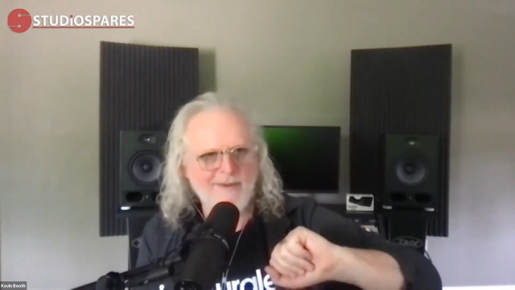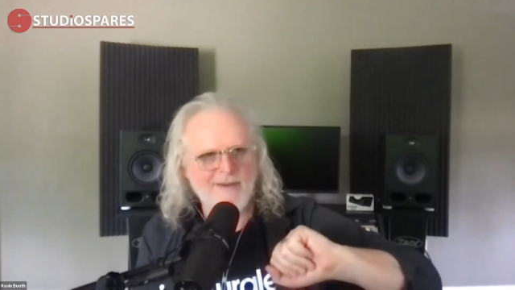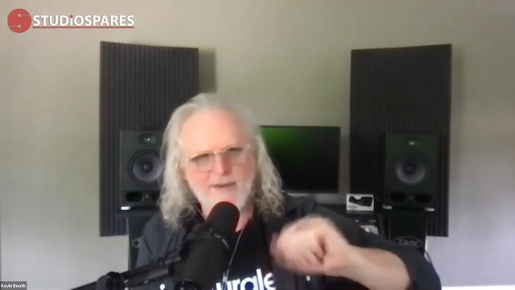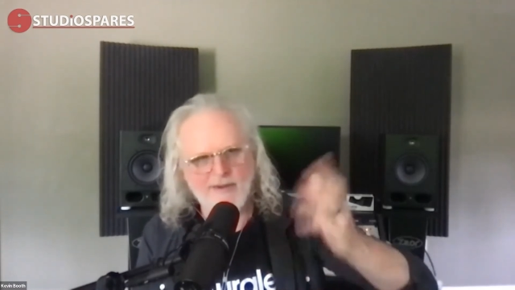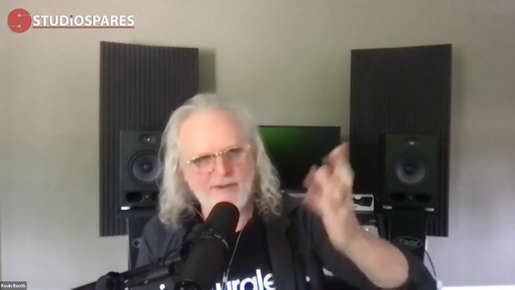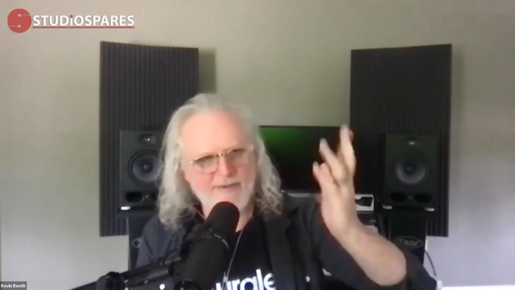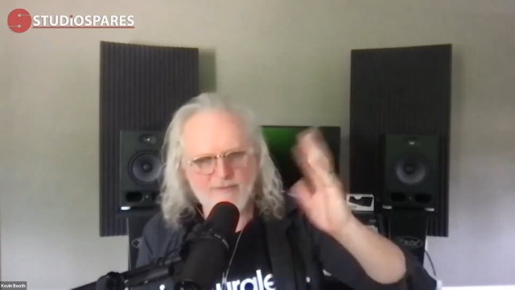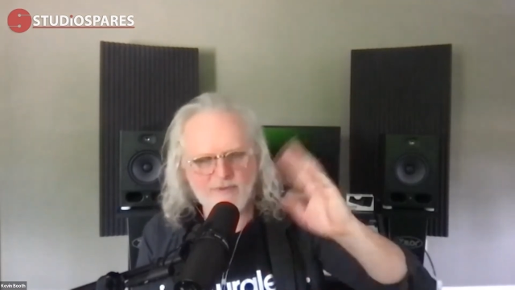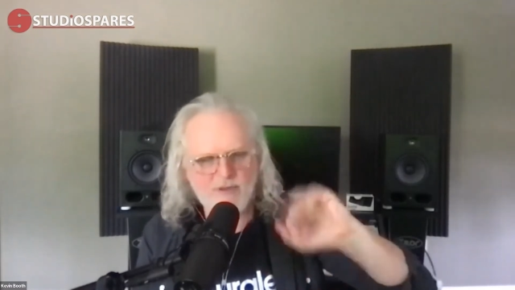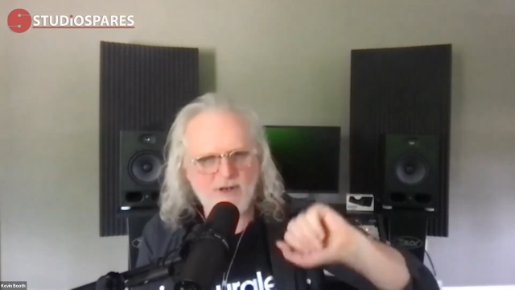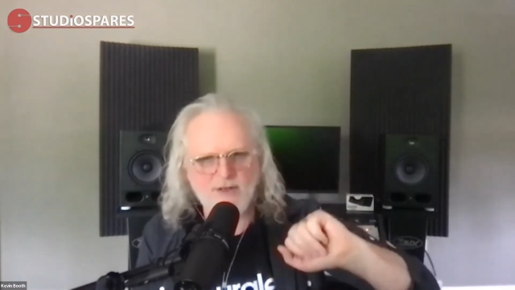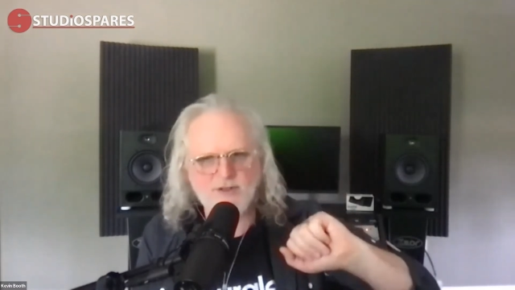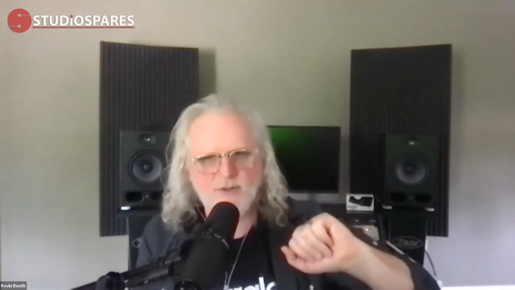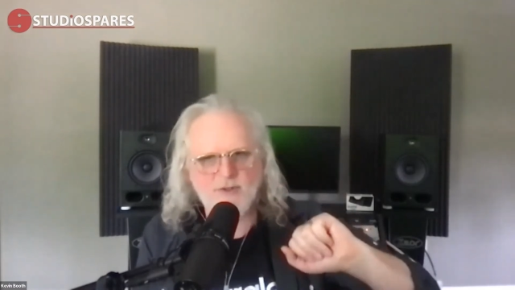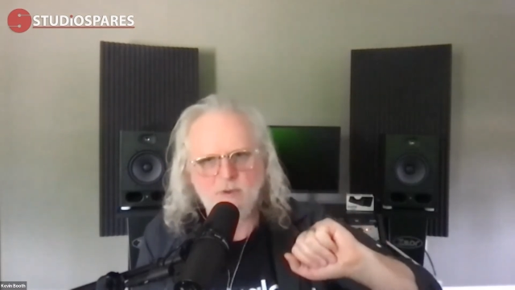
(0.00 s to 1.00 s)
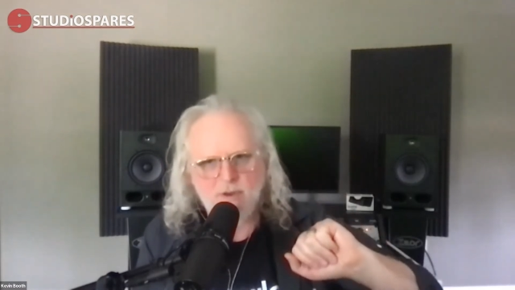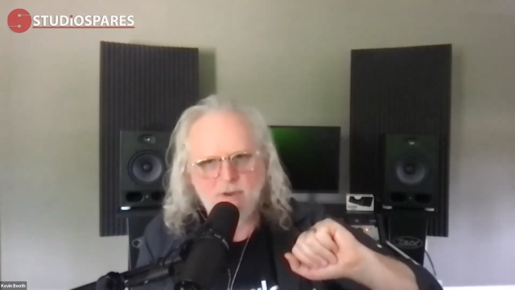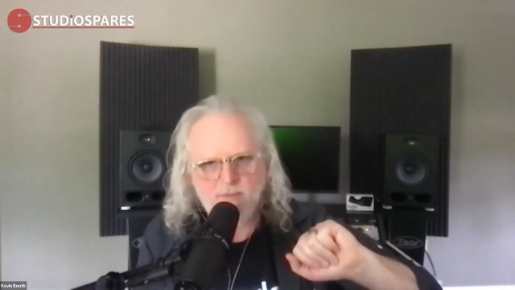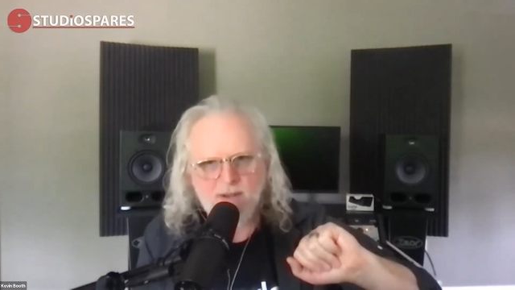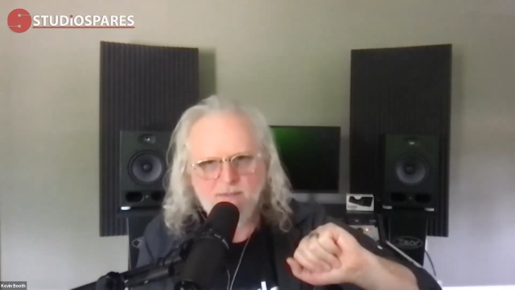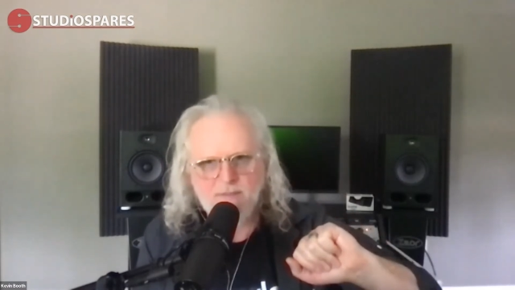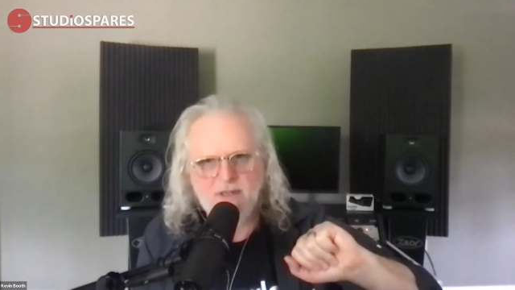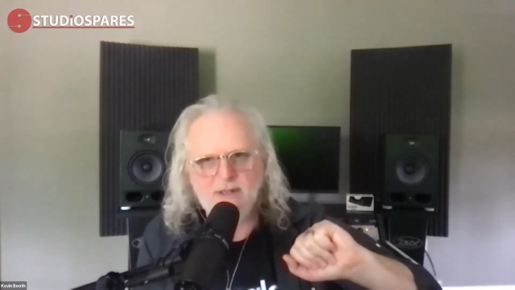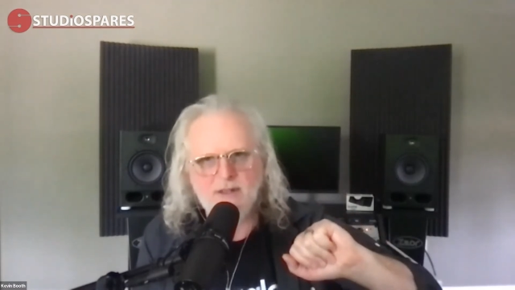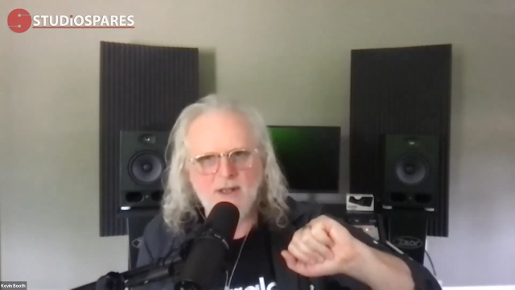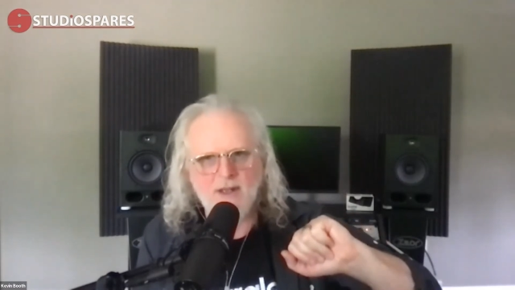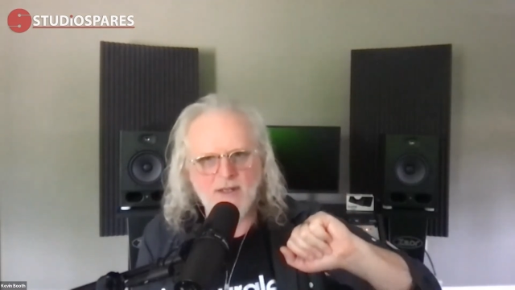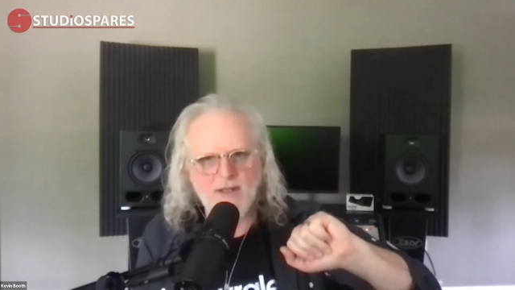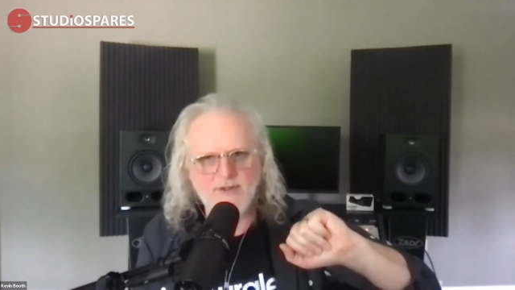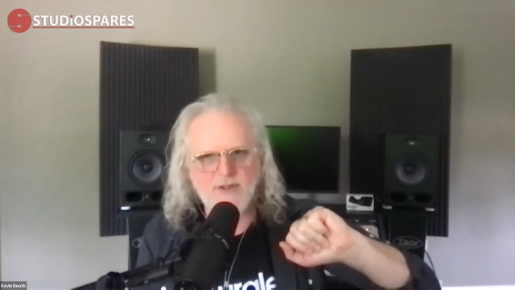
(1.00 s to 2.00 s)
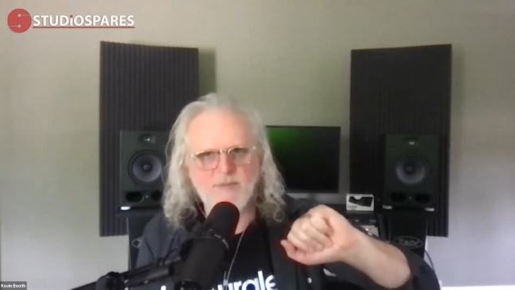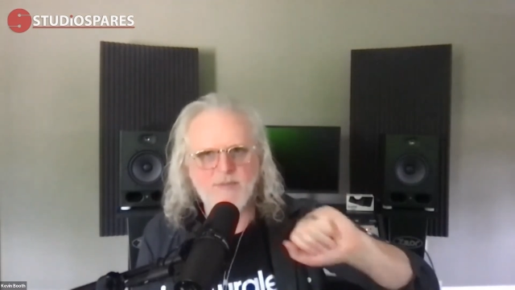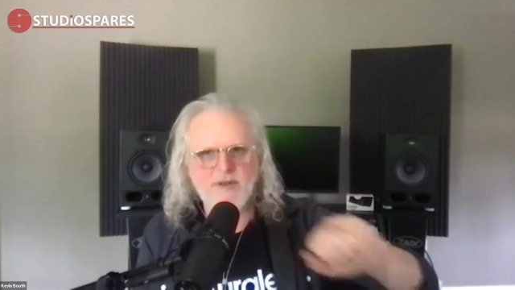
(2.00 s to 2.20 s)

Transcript: or crossover point might be 100,